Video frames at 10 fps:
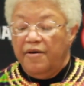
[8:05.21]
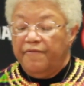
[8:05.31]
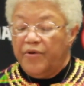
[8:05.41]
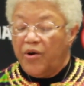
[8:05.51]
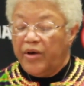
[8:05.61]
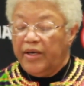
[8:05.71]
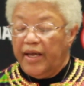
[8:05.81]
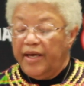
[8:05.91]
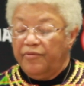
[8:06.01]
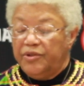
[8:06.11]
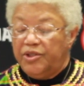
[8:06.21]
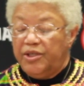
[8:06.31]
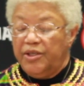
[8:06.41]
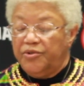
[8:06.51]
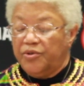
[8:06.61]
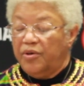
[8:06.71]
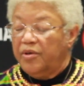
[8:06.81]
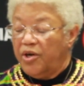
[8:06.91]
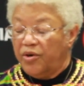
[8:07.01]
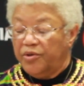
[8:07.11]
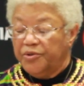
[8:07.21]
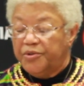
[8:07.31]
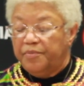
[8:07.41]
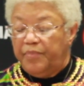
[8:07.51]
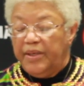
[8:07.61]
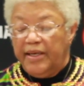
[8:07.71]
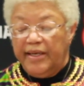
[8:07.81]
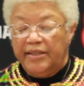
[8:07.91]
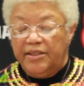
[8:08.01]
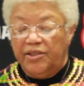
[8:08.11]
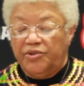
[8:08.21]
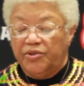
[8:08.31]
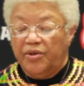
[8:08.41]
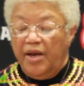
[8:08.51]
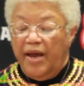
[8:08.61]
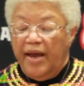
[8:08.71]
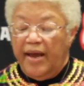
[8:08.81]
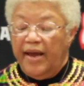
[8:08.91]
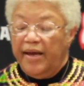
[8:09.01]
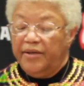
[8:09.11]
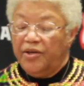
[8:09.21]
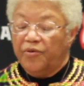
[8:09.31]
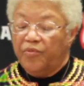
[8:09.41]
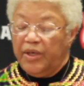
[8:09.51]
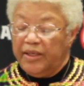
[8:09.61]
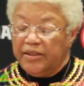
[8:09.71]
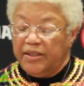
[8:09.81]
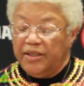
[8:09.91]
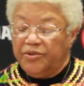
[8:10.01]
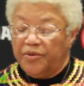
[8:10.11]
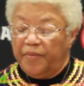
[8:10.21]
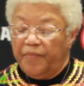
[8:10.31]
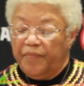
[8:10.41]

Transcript: foreign language teacher, girls PE teacher, and a reading teacher.